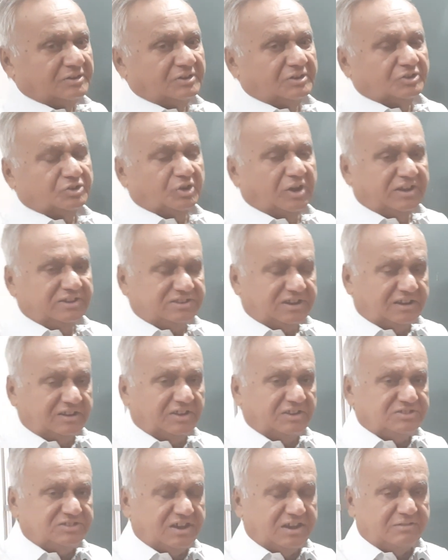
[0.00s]
So I said
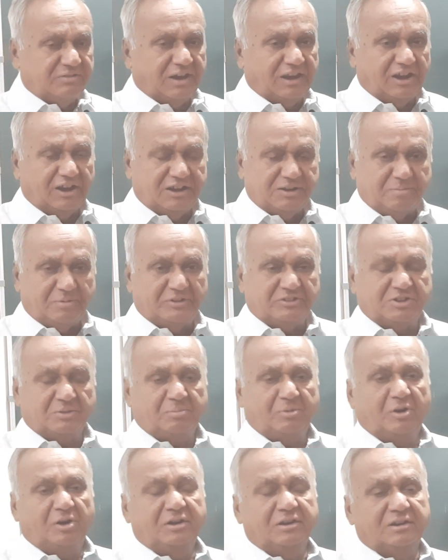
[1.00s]
the J value depends
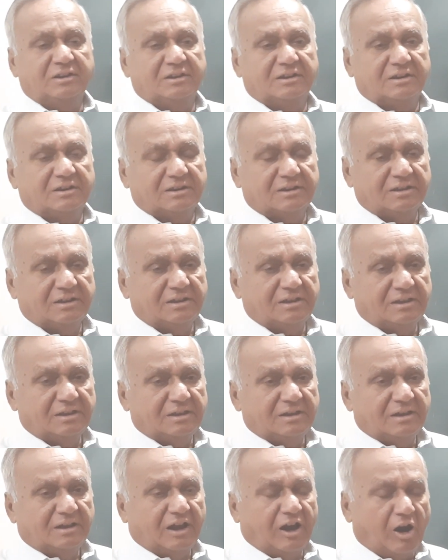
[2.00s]
upon
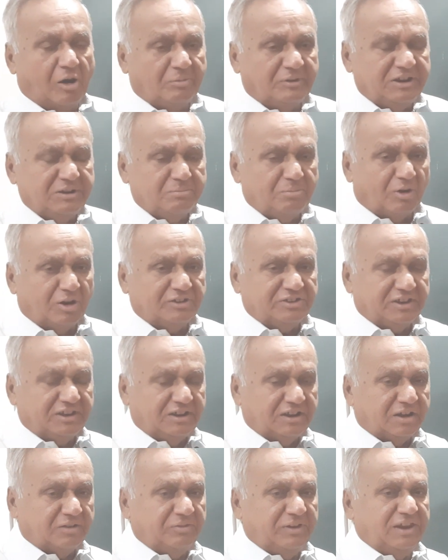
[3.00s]
how many bonds
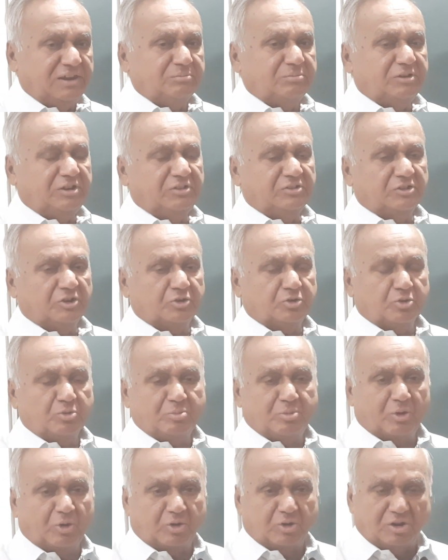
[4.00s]
intervene between the two
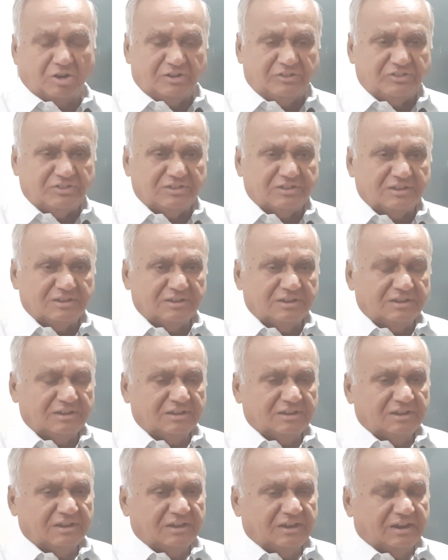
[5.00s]
protons
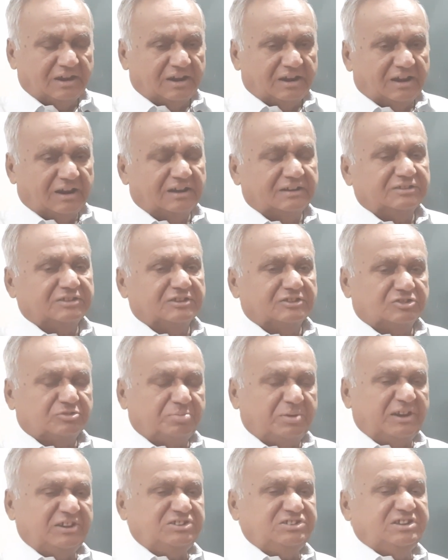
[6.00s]
and the
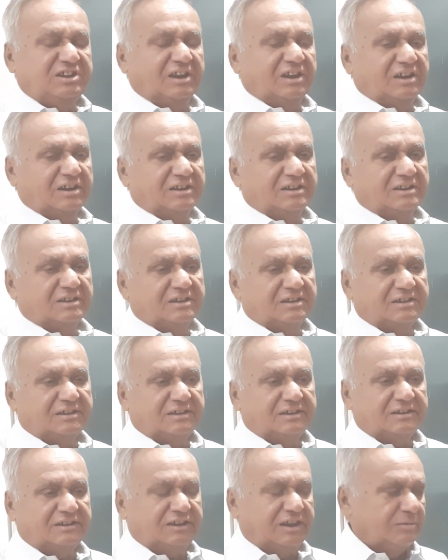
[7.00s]
spatial,
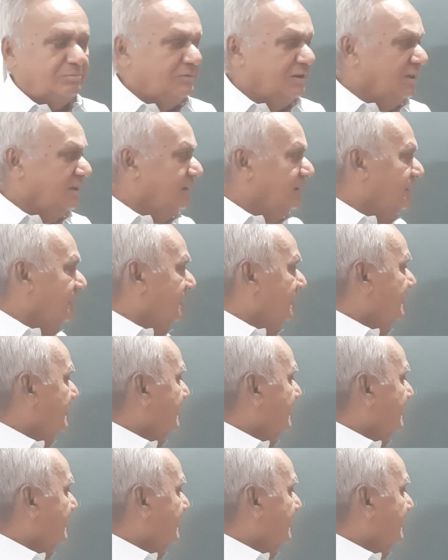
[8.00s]
namely